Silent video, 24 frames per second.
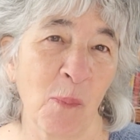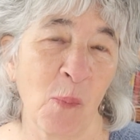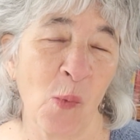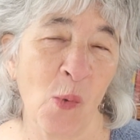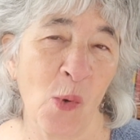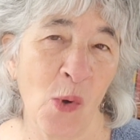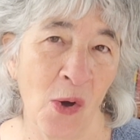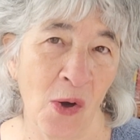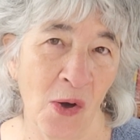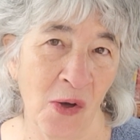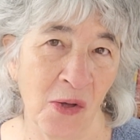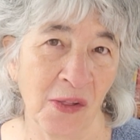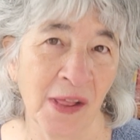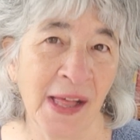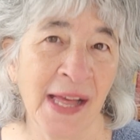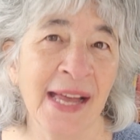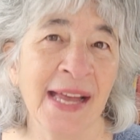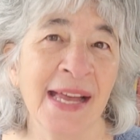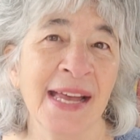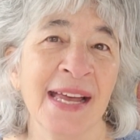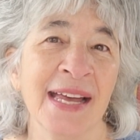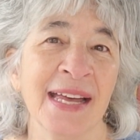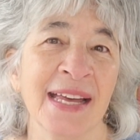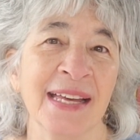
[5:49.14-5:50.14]
wool,
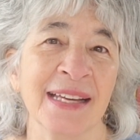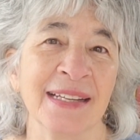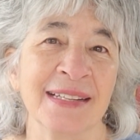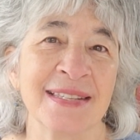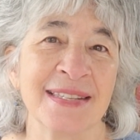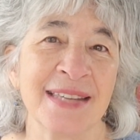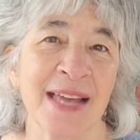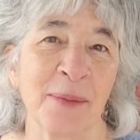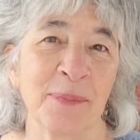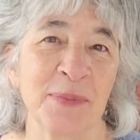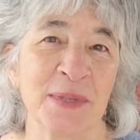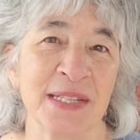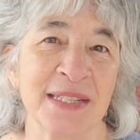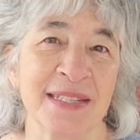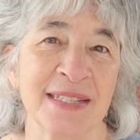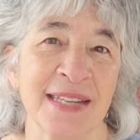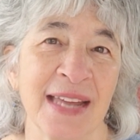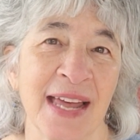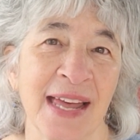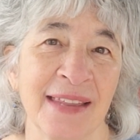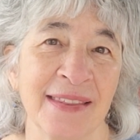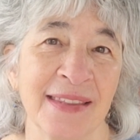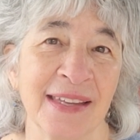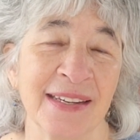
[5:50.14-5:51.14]
except to
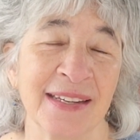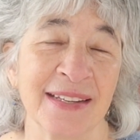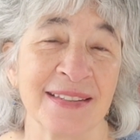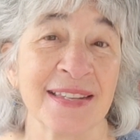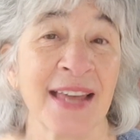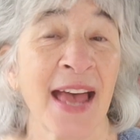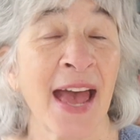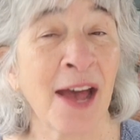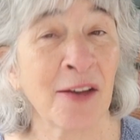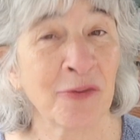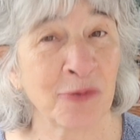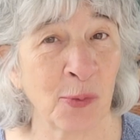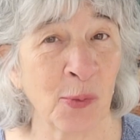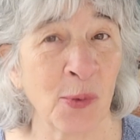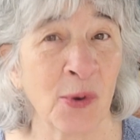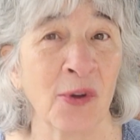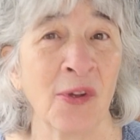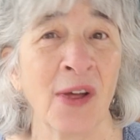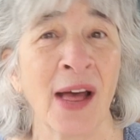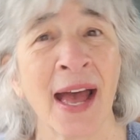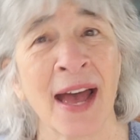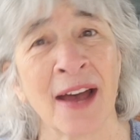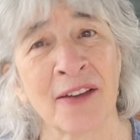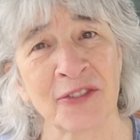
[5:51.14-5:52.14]
say that it's half
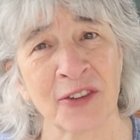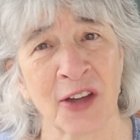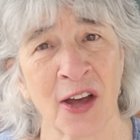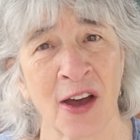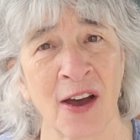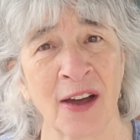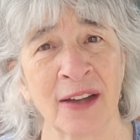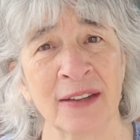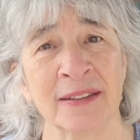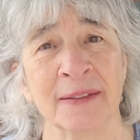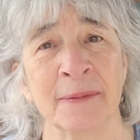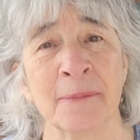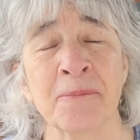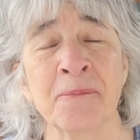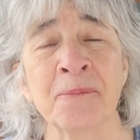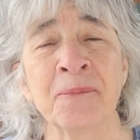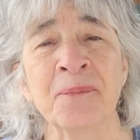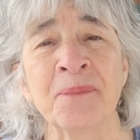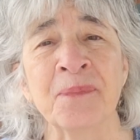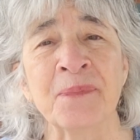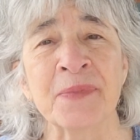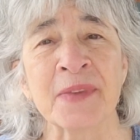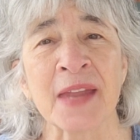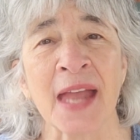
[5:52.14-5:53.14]
wool, half cotton,
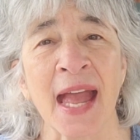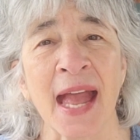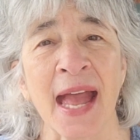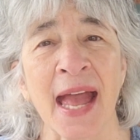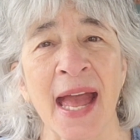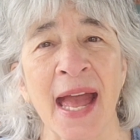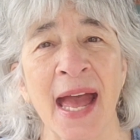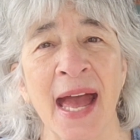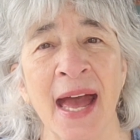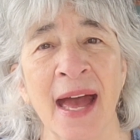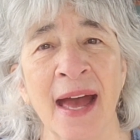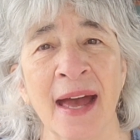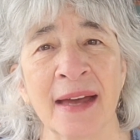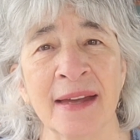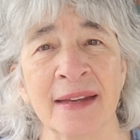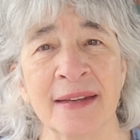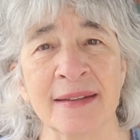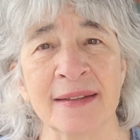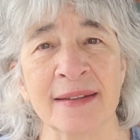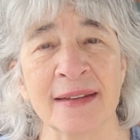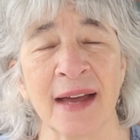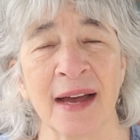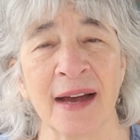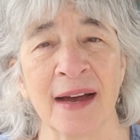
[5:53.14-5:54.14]

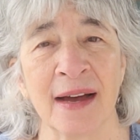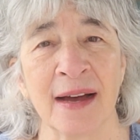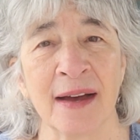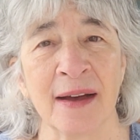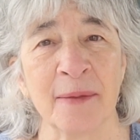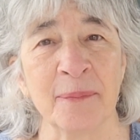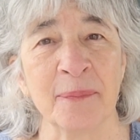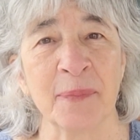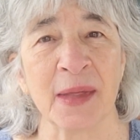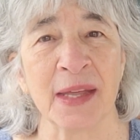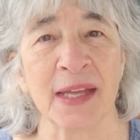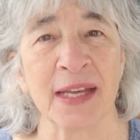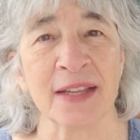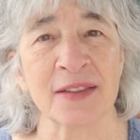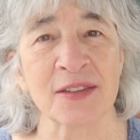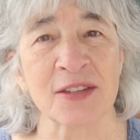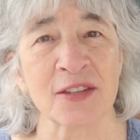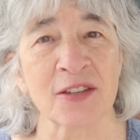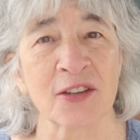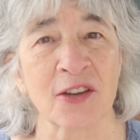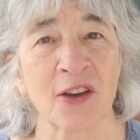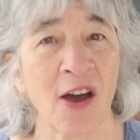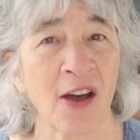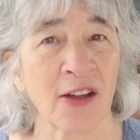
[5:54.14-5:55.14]
and um, it's
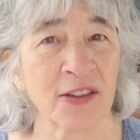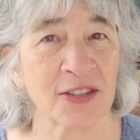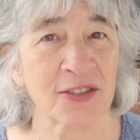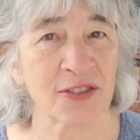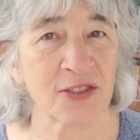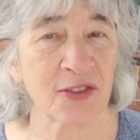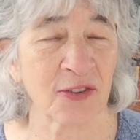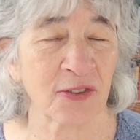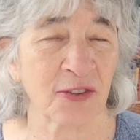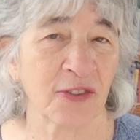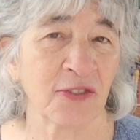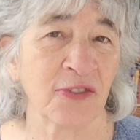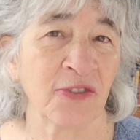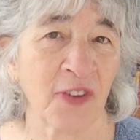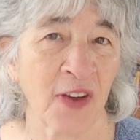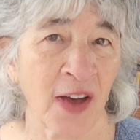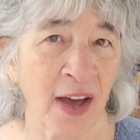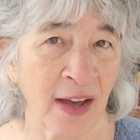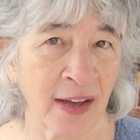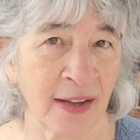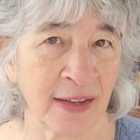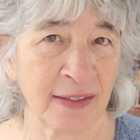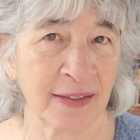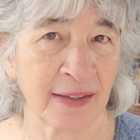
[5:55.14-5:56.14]
GOTS
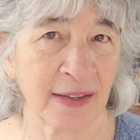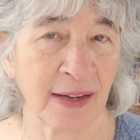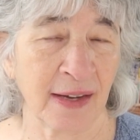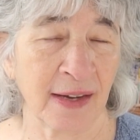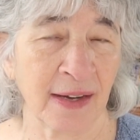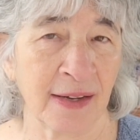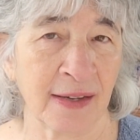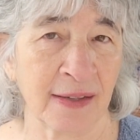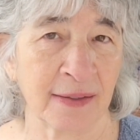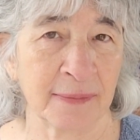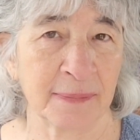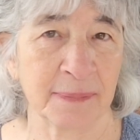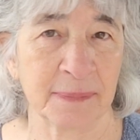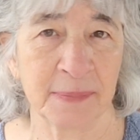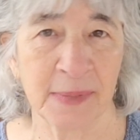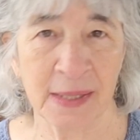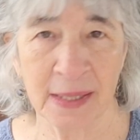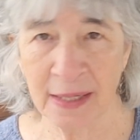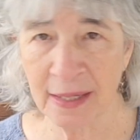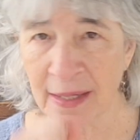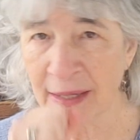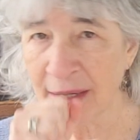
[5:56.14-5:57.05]
certified, um,